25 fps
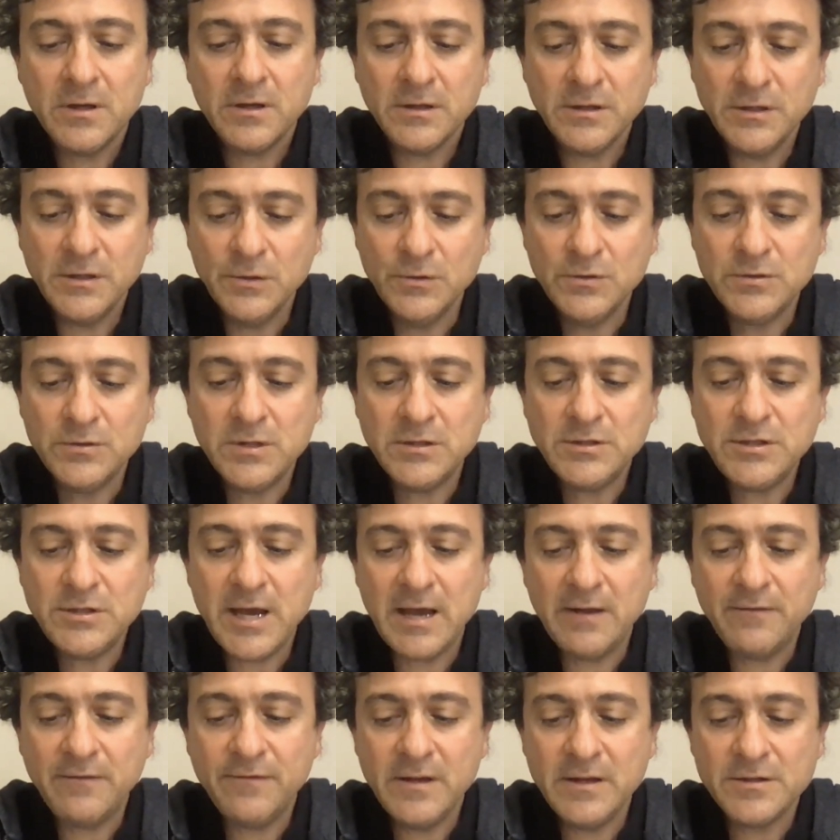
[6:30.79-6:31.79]
Use the
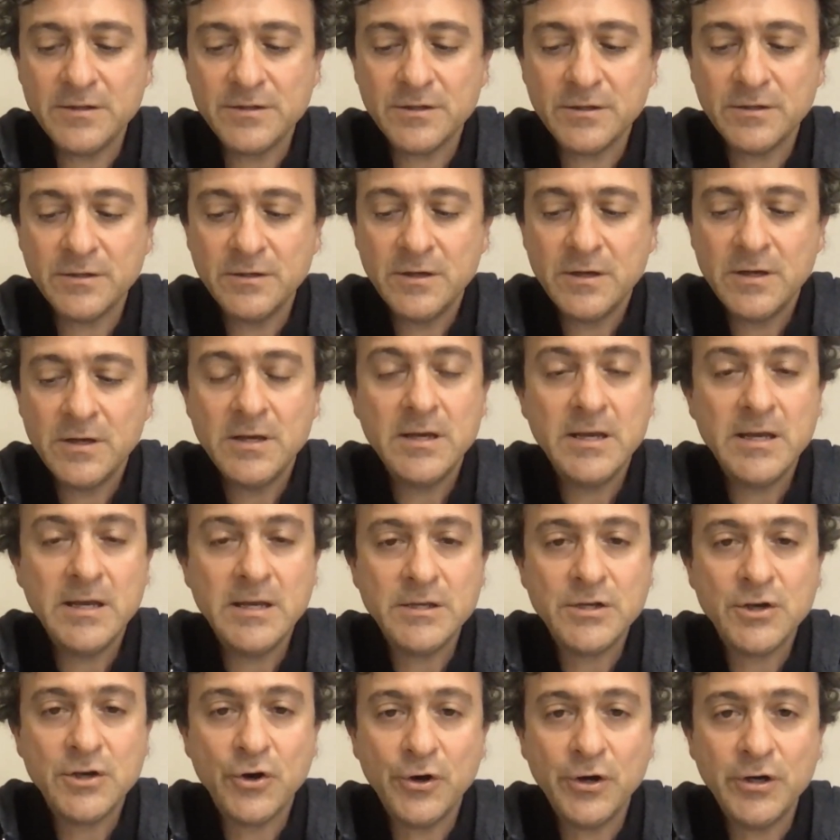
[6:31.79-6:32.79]
chat feature,
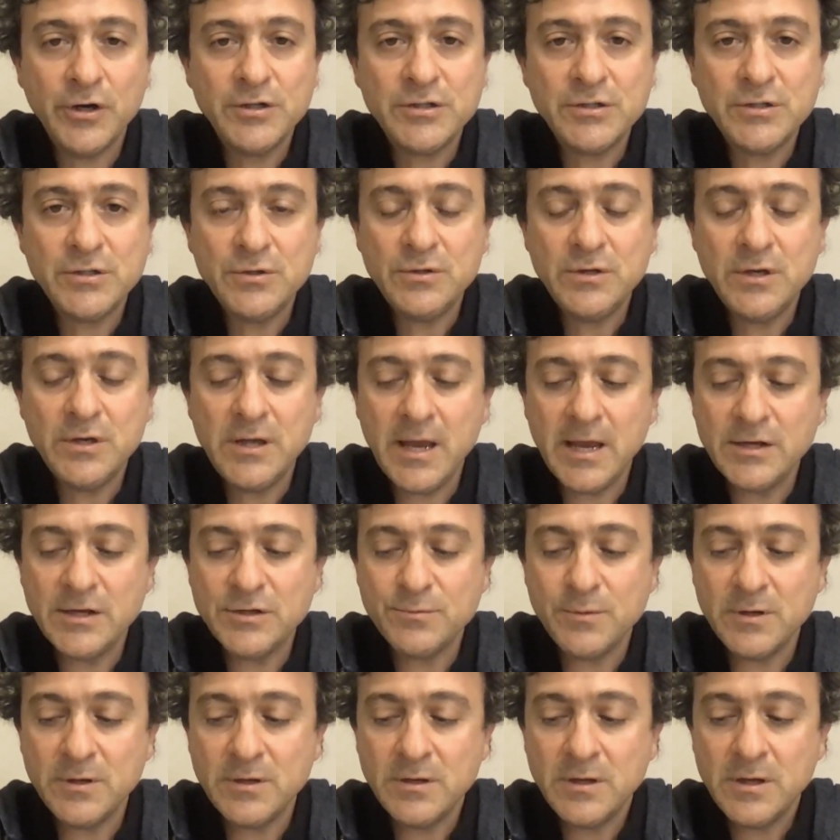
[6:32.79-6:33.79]
encourage student
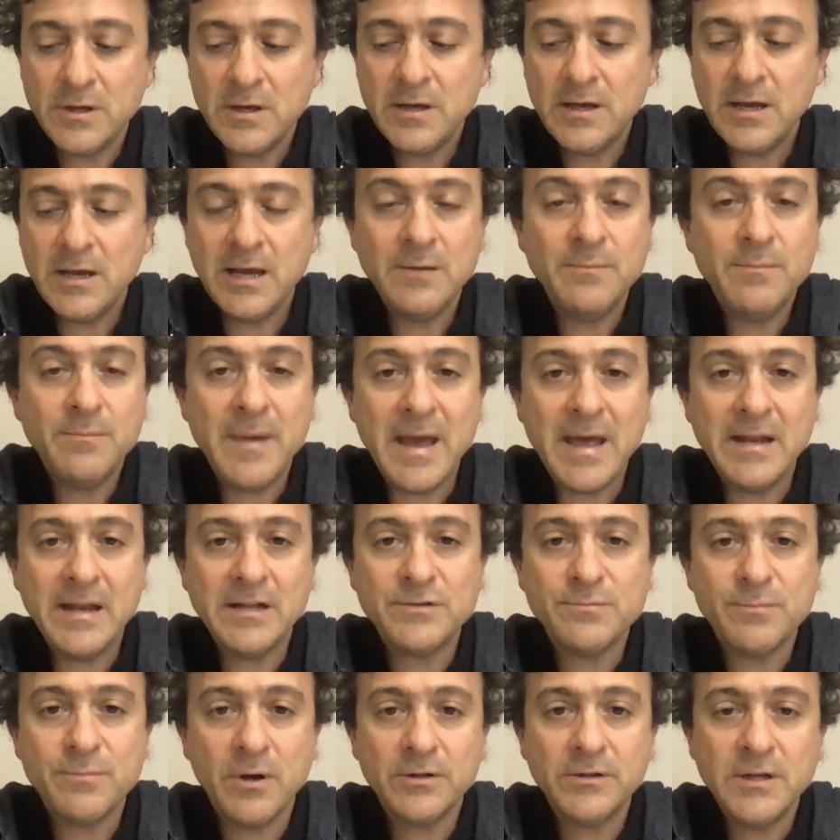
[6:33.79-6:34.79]
engagement, and
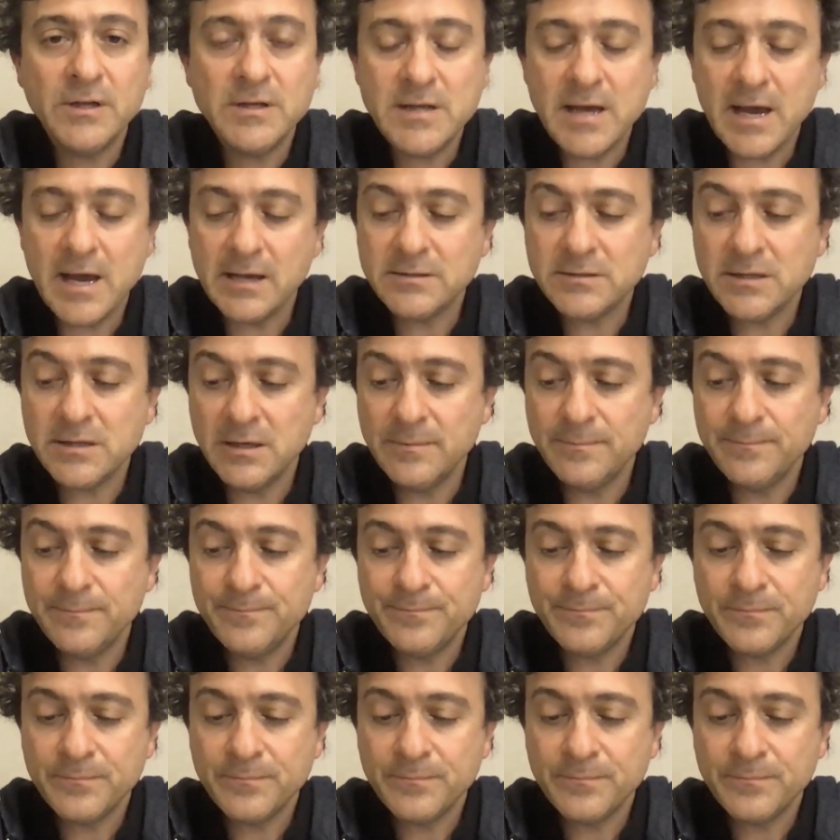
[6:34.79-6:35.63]
manage multitasking.